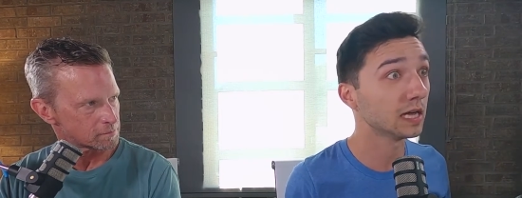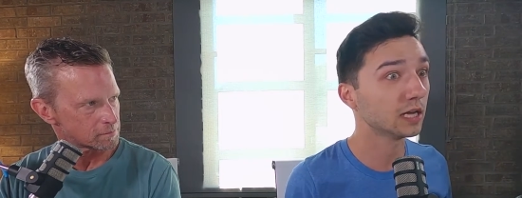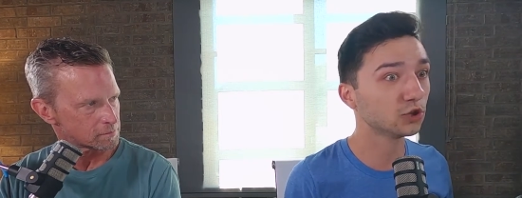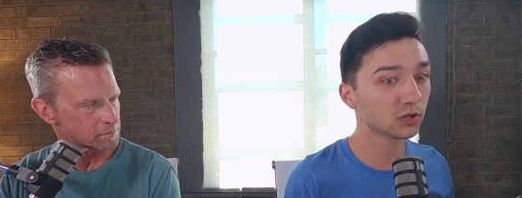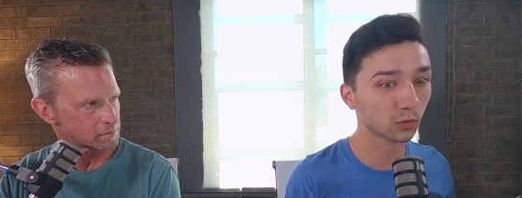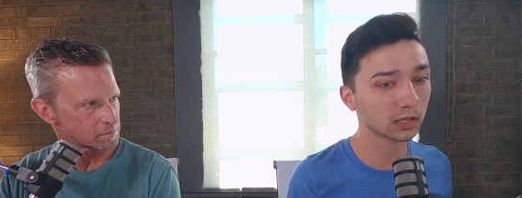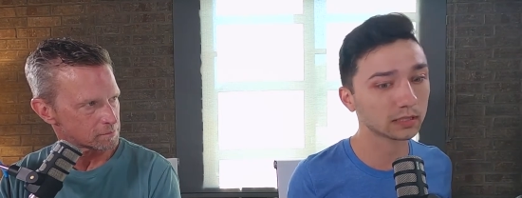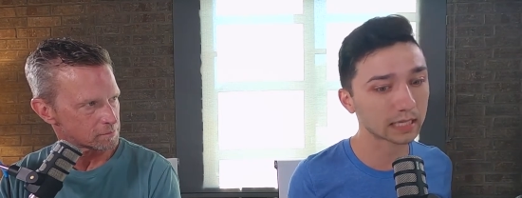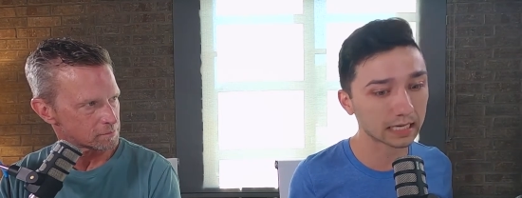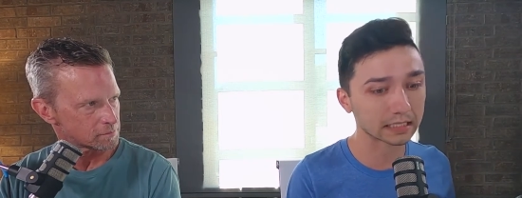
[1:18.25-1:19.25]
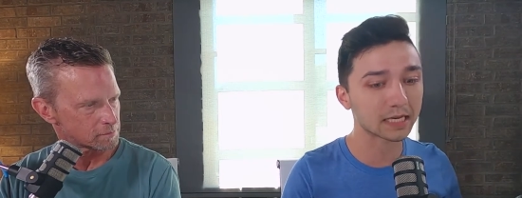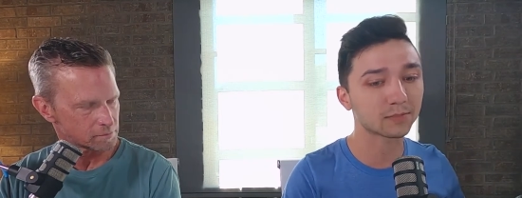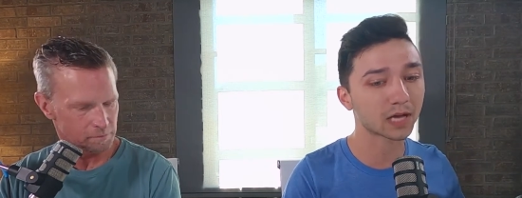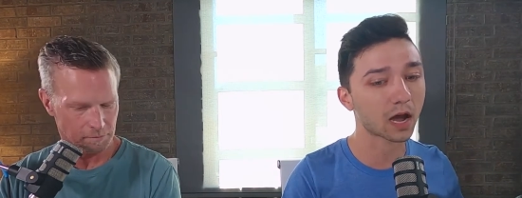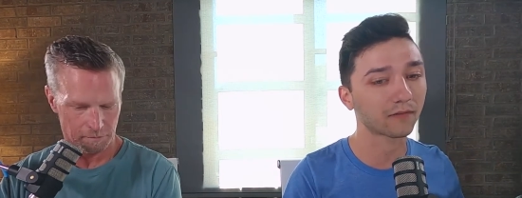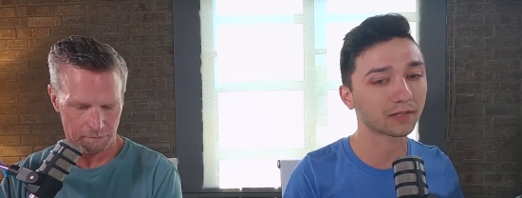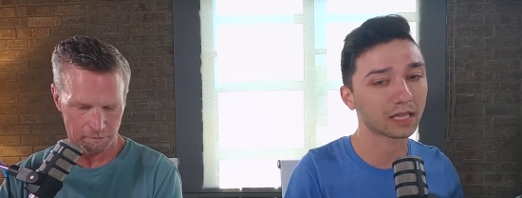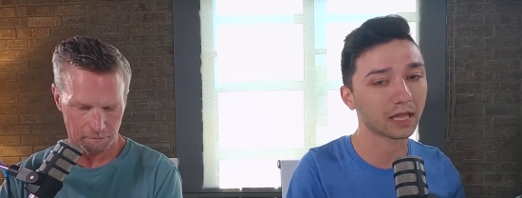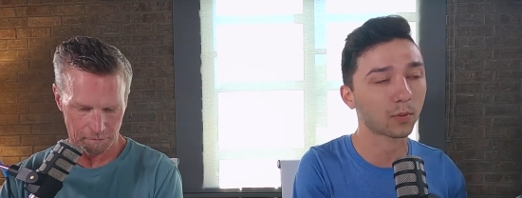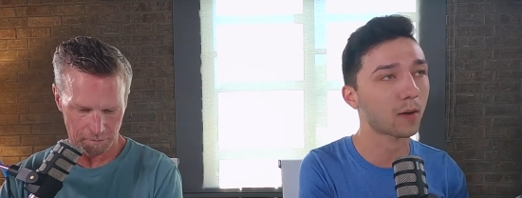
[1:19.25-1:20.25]
Speaker 1: and just really take a deep dive into
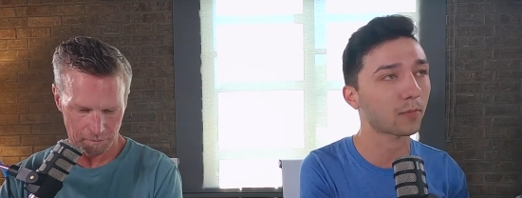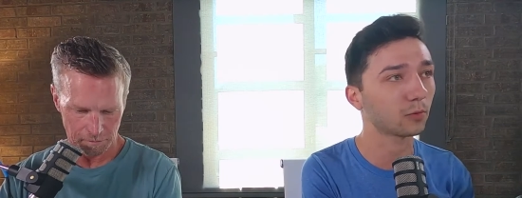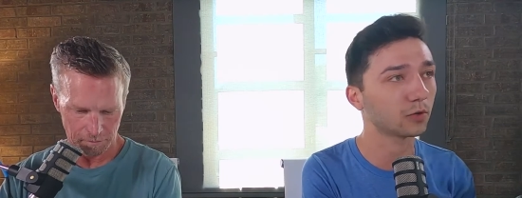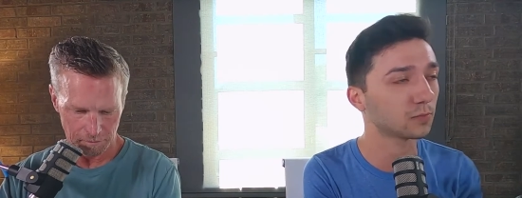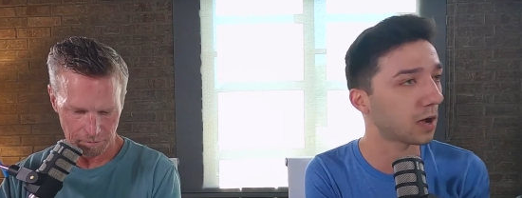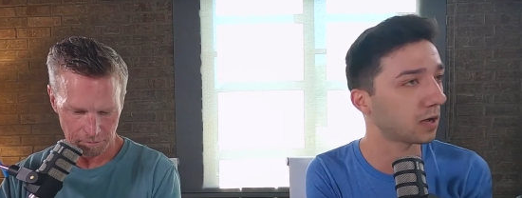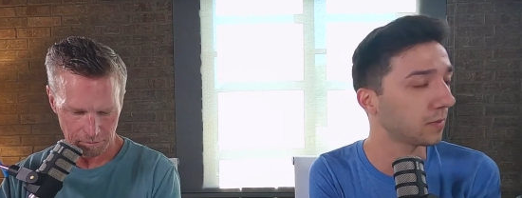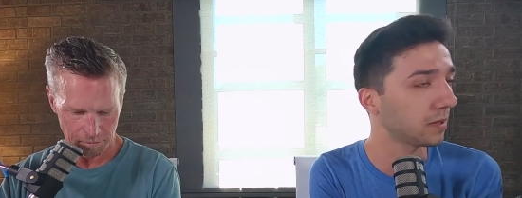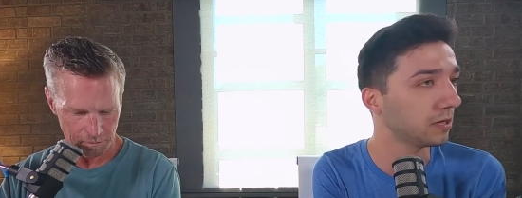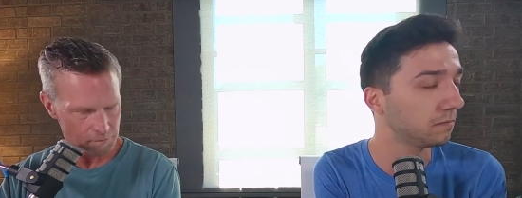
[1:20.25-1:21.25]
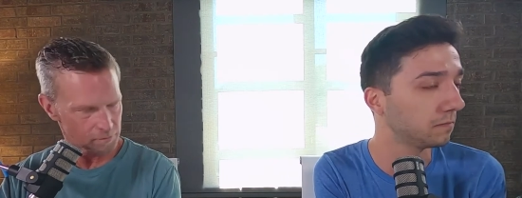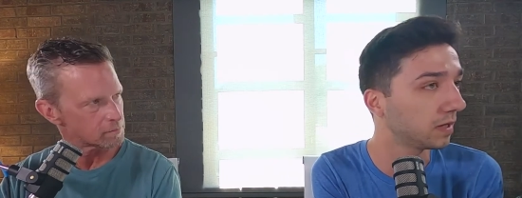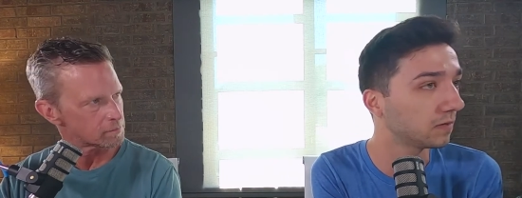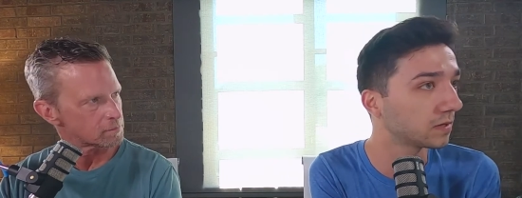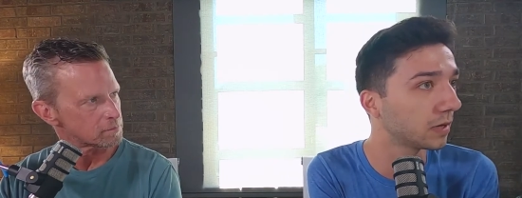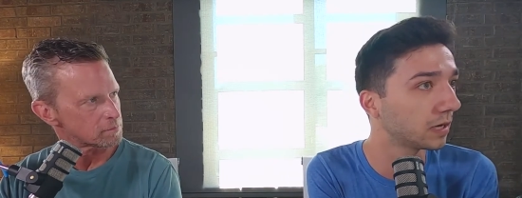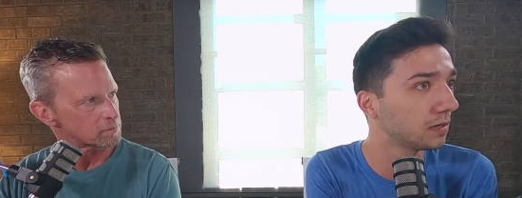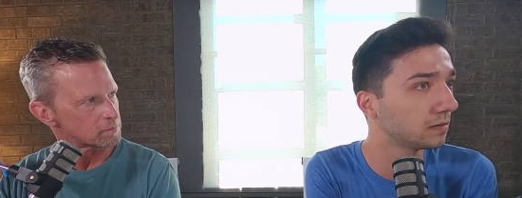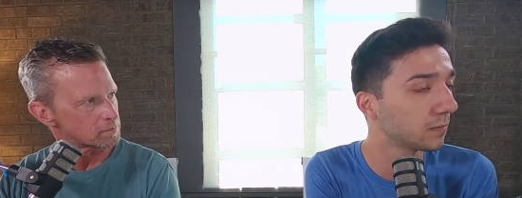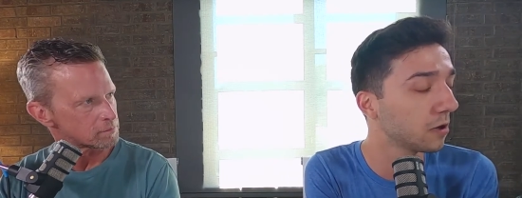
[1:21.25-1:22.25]
that property we just bought to maybe give somebody
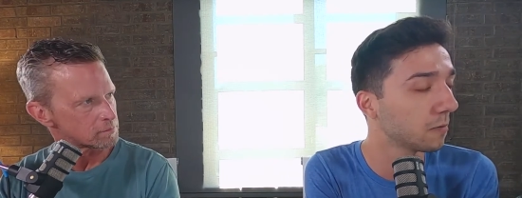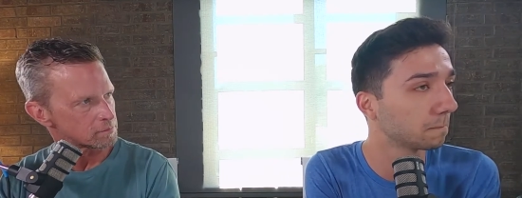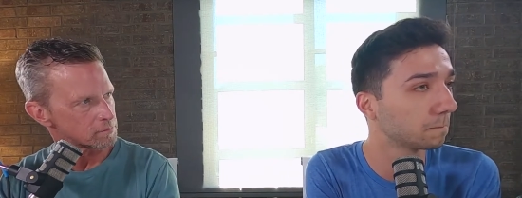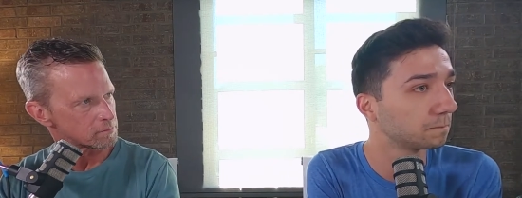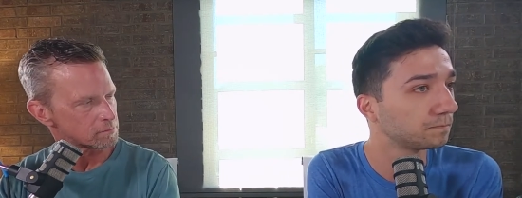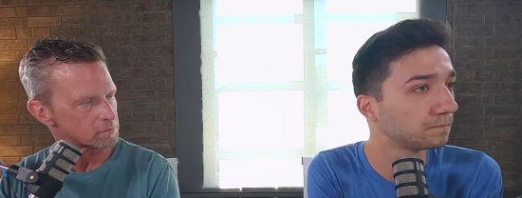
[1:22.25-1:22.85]
some help. Yeah,